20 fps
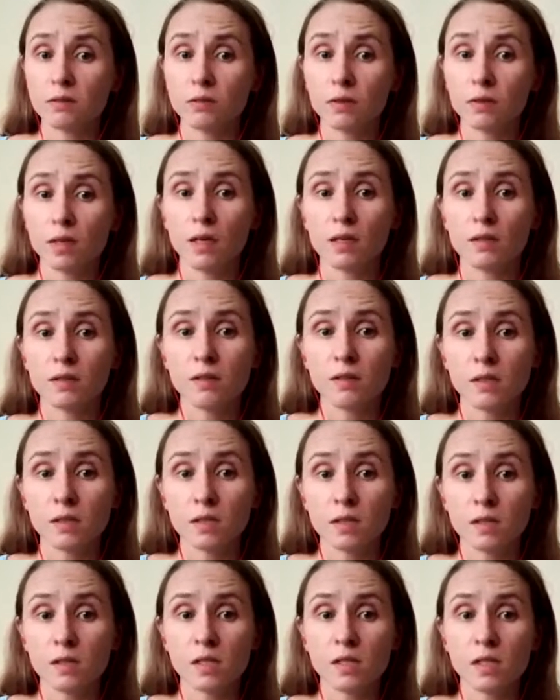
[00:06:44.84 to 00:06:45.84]

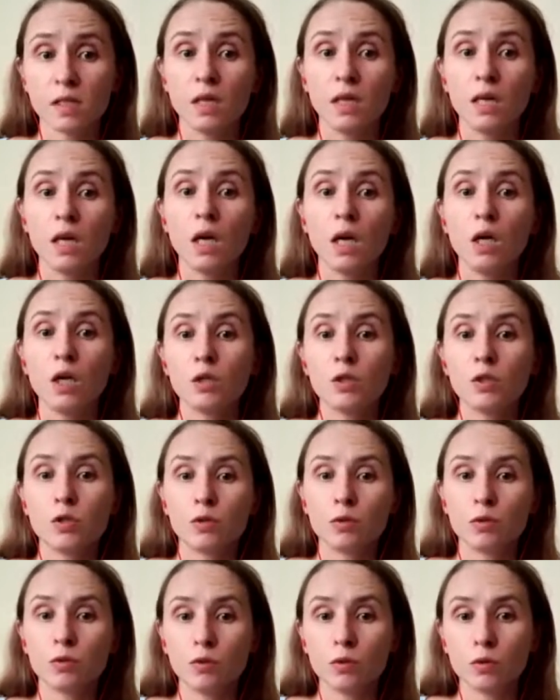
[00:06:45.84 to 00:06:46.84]
answers
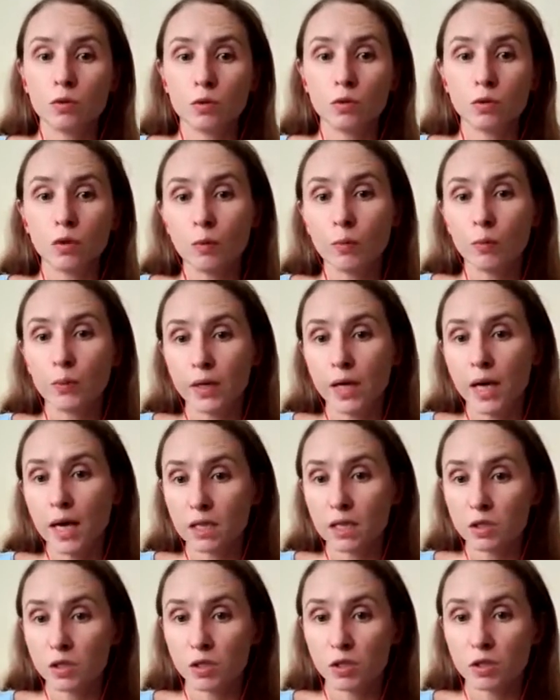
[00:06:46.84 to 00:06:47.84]
to
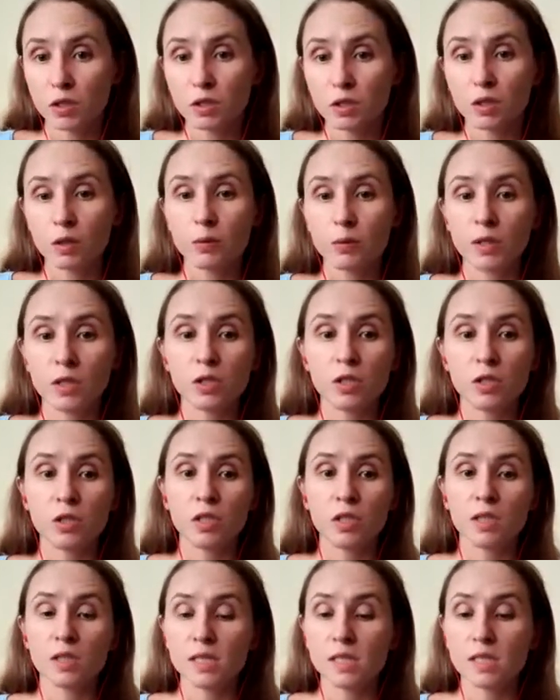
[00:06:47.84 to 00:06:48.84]
comprehension
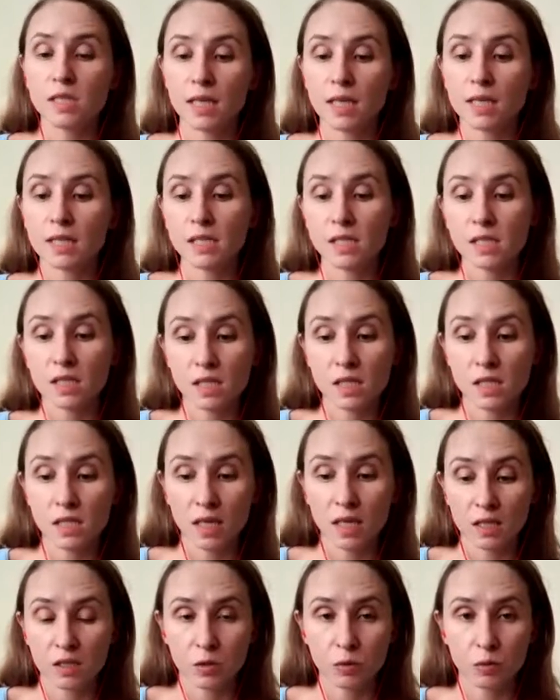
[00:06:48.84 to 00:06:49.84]
questions, tests,
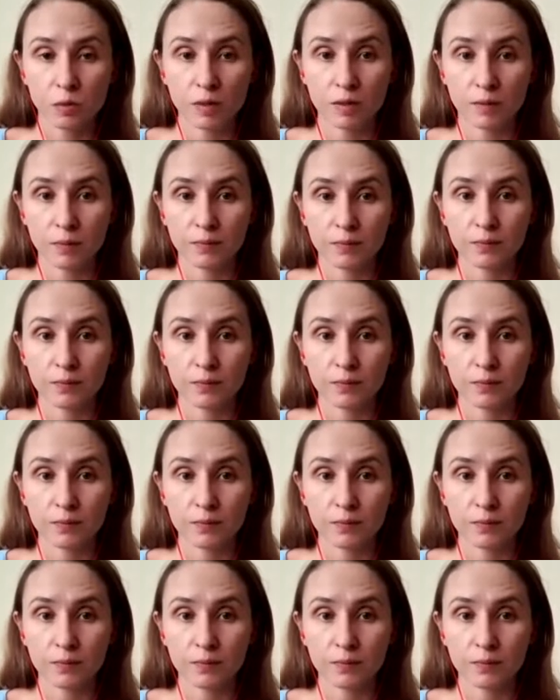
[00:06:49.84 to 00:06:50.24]
etc.